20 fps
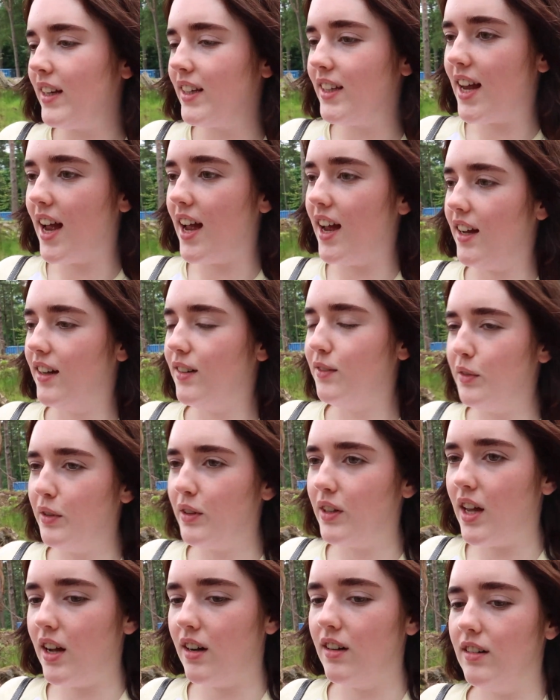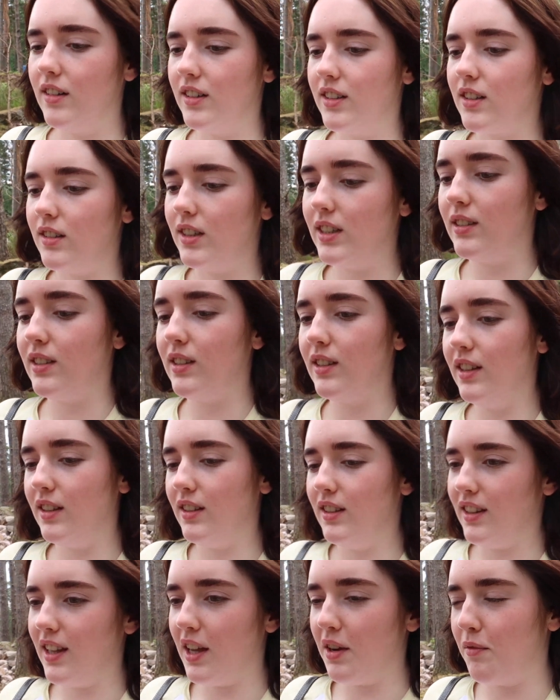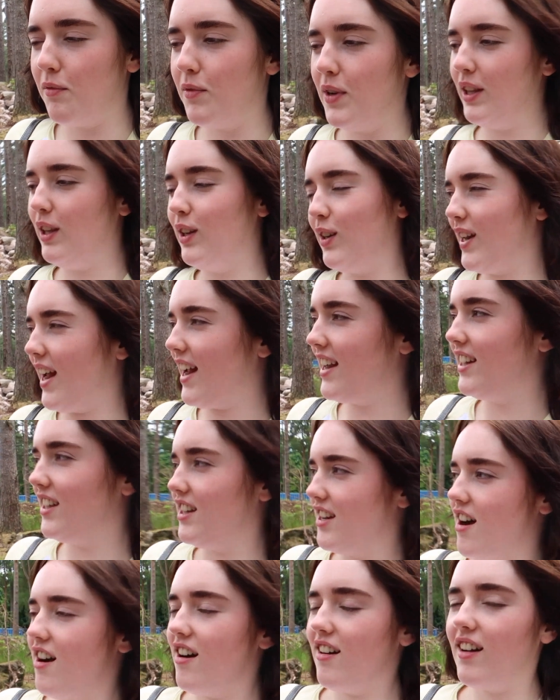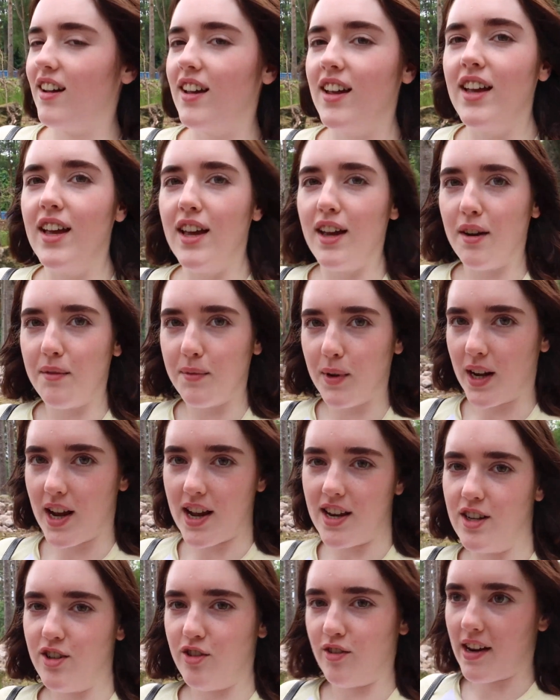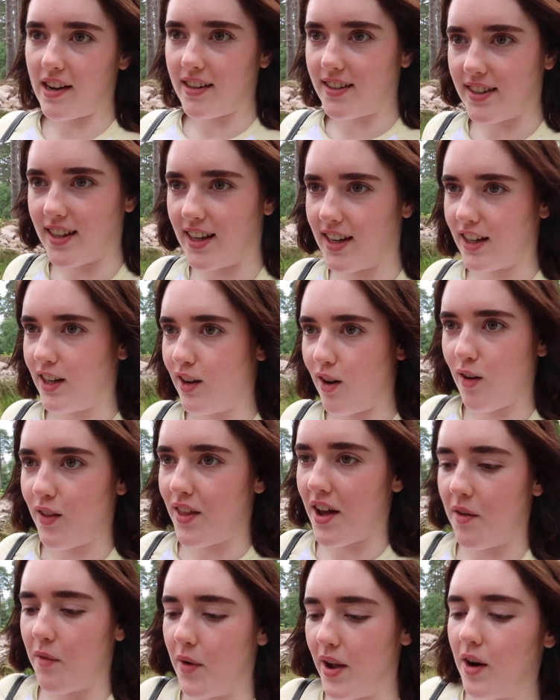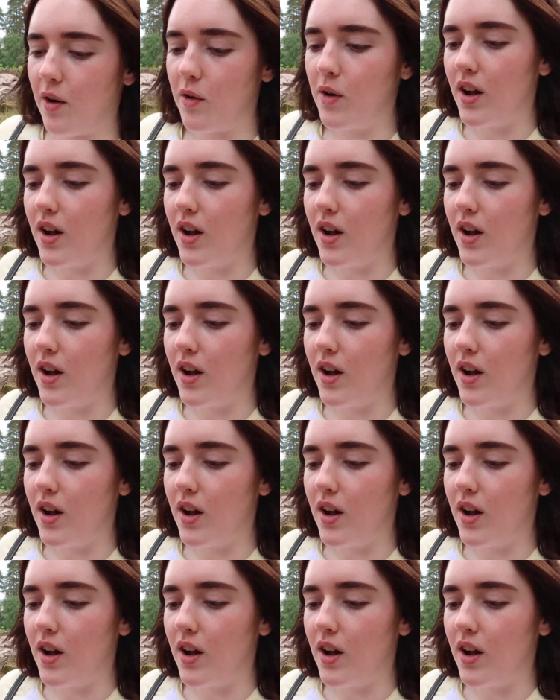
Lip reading: Yeah, we were like, oh, it's because like we look kind of young and we're kind of dressed like not that well.